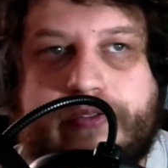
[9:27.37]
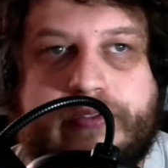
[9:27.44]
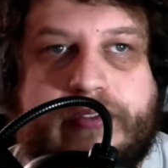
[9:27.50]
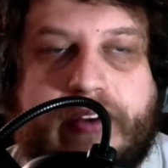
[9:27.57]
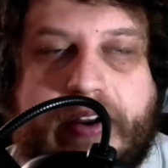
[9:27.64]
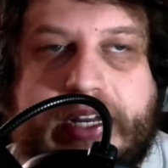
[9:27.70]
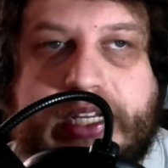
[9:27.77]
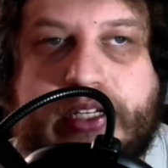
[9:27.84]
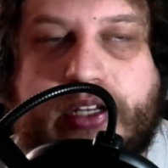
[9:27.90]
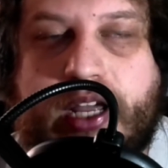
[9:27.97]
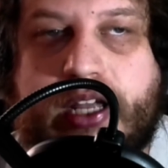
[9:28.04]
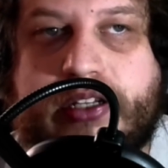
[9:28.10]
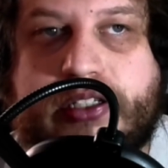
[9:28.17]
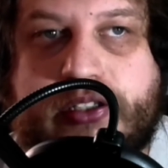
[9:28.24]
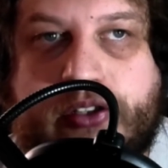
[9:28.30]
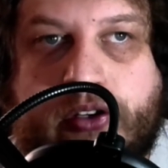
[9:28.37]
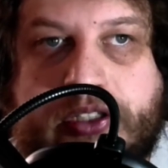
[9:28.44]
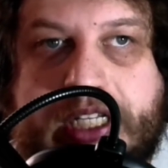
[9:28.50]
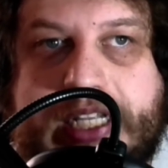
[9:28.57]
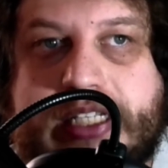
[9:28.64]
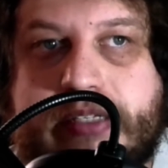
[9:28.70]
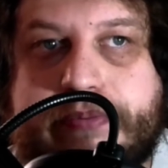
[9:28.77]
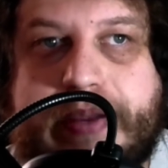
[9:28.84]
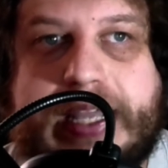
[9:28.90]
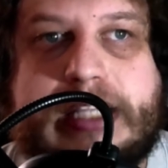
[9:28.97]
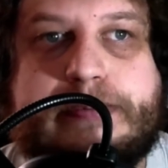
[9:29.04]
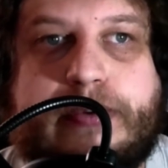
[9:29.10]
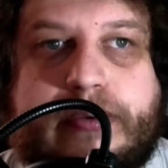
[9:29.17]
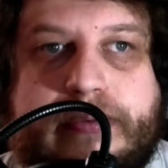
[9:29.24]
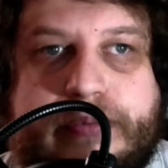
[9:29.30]
very sort of decent pace,
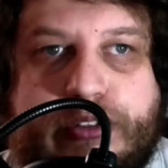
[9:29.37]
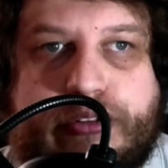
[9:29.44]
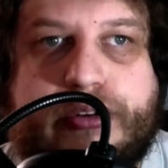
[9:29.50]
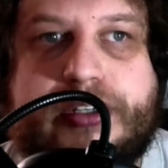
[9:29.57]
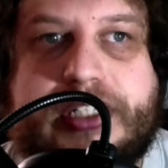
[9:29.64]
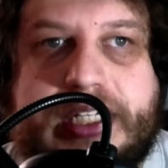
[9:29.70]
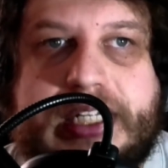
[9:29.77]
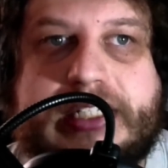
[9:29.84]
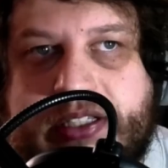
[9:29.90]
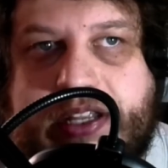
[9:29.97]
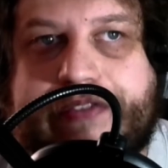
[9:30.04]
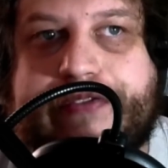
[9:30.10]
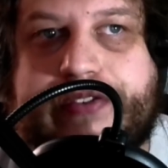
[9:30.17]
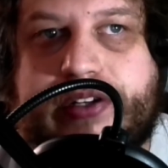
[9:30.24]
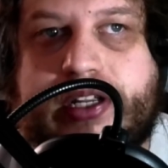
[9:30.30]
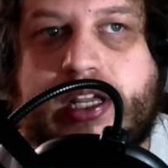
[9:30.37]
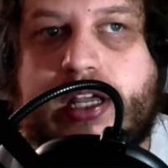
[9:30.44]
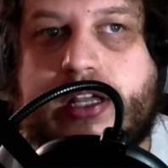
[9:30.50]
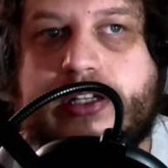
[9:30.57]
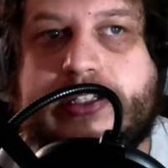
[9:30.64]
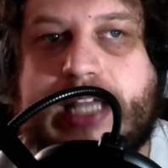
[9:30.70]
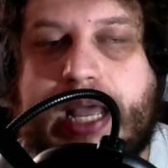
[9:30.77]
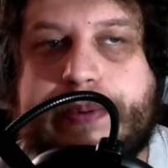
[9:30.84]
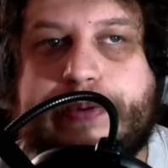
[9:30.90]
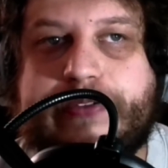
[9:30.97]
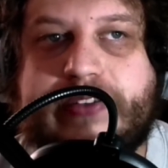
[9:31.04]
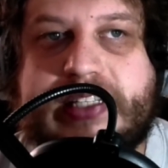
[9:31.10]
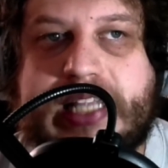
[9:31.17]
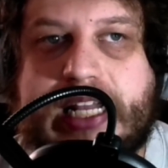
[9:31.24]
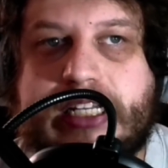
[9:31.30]
but crucially he's a different type of
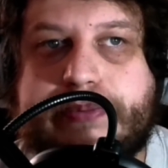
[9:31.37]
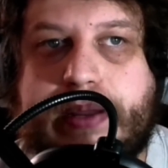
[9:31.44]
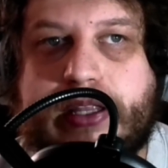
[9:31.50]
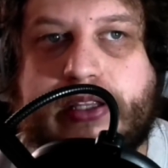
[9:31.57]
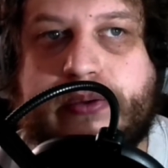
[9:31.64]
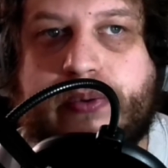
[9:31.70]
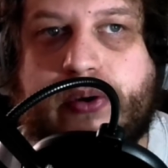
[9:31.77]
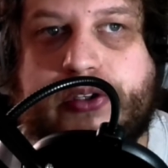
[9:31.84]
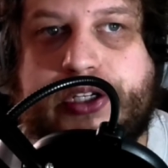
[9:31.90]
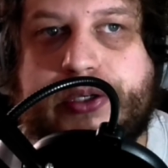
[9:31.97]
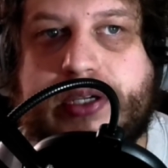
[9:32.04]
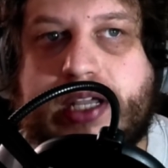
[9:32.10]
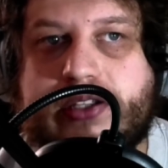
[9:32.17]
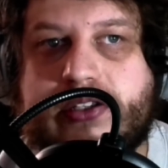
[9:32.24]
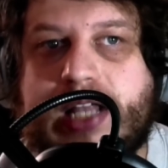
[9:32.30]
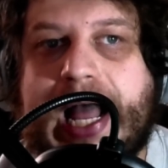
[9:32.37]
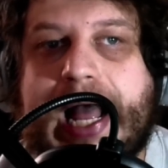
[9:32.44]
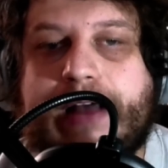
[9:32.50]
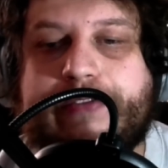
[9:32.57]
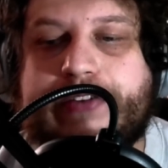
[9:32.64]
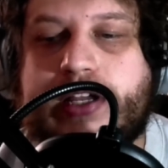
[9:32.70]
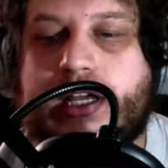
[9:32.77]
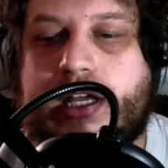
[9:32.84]
centre-back than what Newcastle have